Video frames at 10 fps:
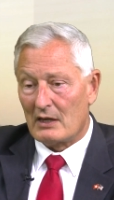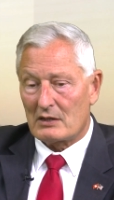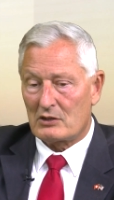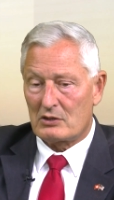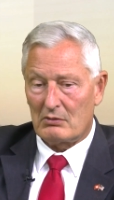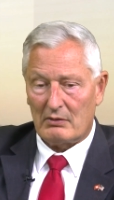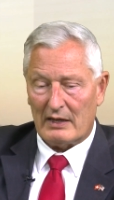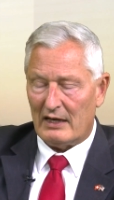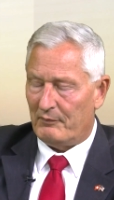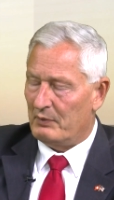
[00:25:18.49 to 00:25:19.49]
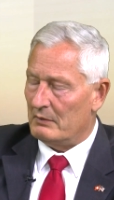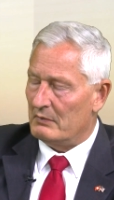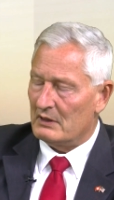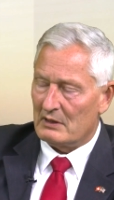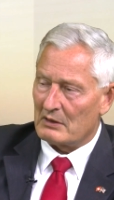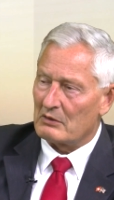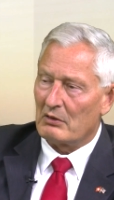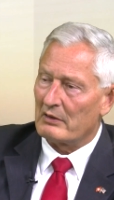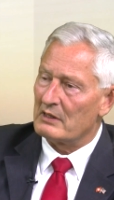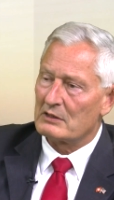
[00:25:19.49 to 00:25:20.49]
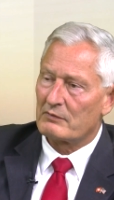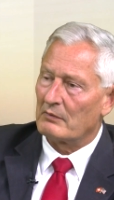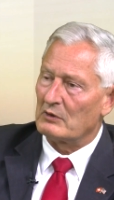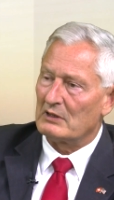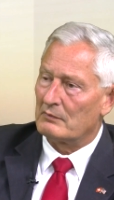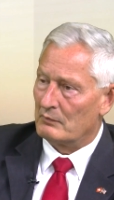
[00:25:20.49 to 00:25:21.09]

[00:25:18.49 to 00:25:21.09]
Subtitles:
So I've been meeting colleagues from the